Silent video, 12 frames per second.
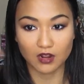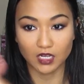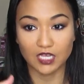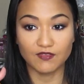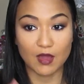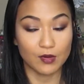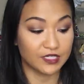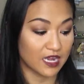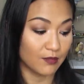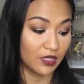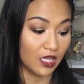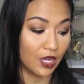I'll leave that one
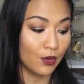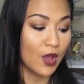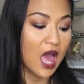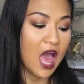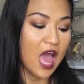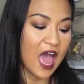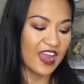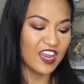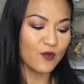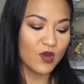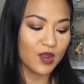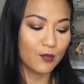down below. I
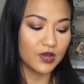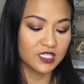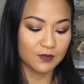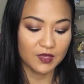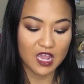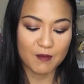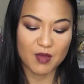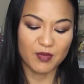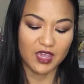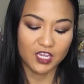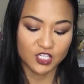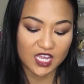didn't want to put something on my
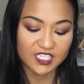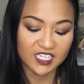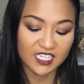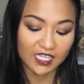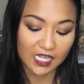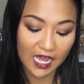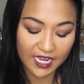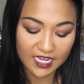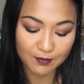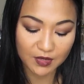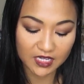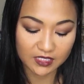page I didn't
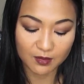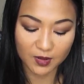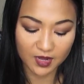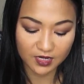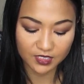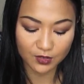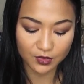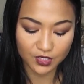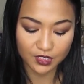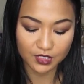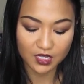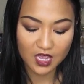like because the box, it was
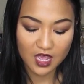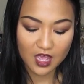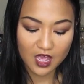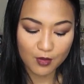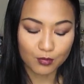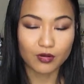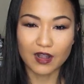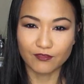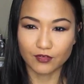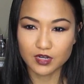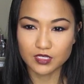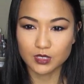just
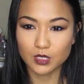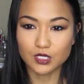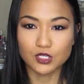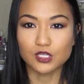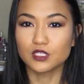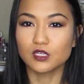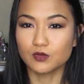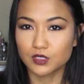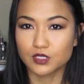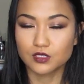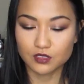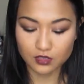preference. It just it was
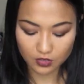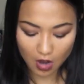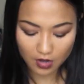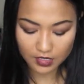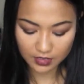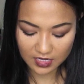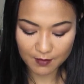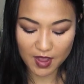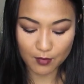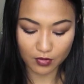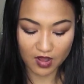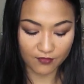just honestly
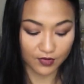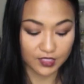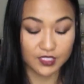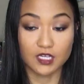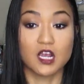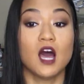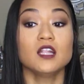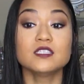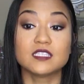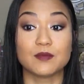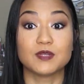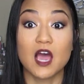about preference. The
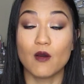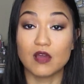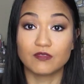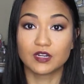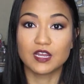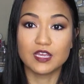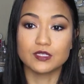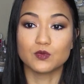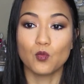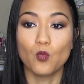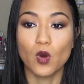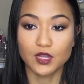concept, however, is
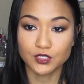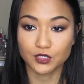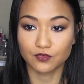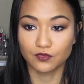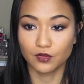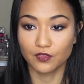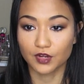wonderful.